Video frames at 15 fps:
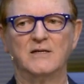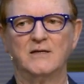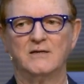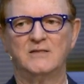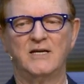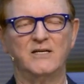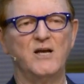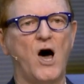
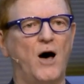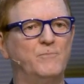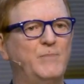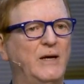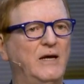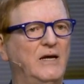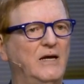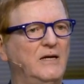did not
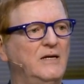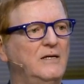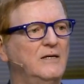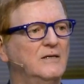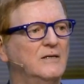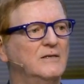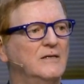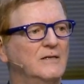be
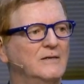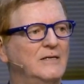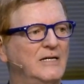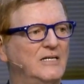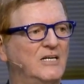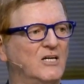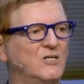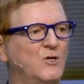
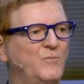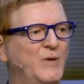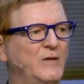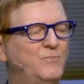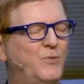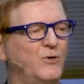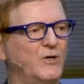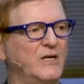needed to be
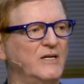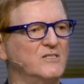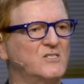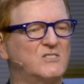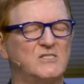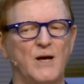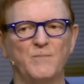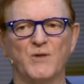put in
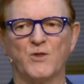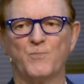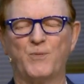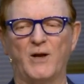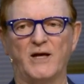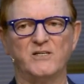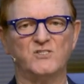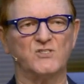some of the
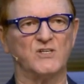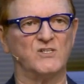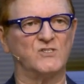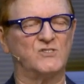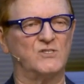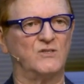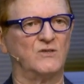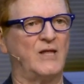
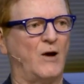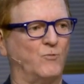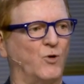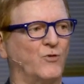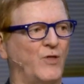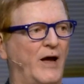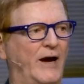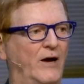places that were
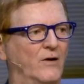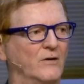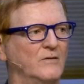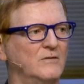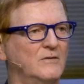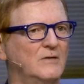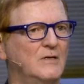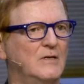there.
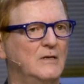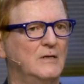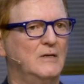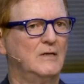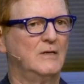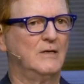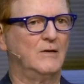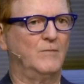
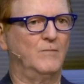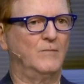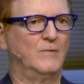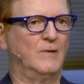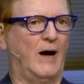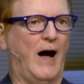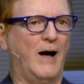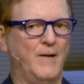
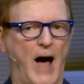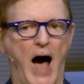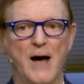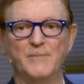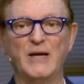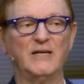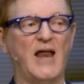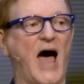I, I
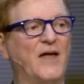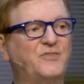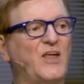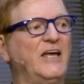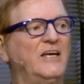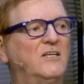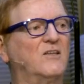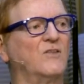mean, I
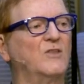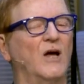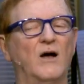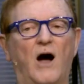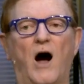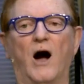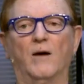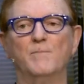think
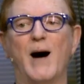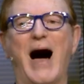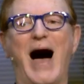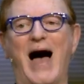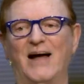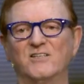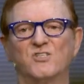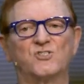our
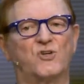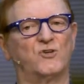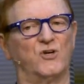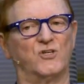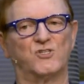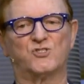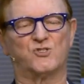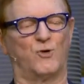minds
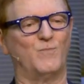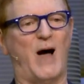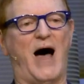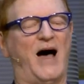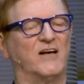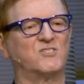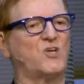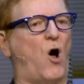could
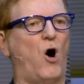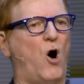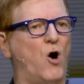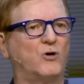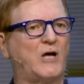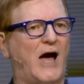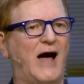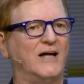surmise all
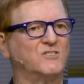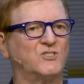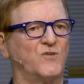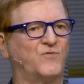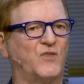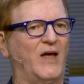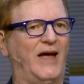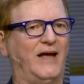kinds of
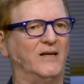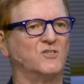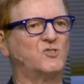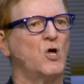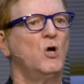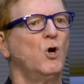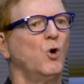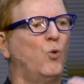things.
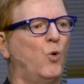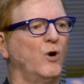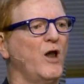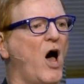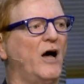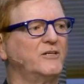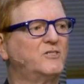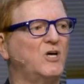We're
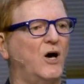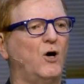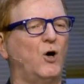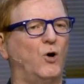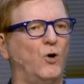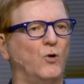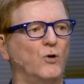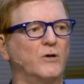not
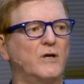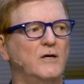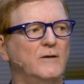told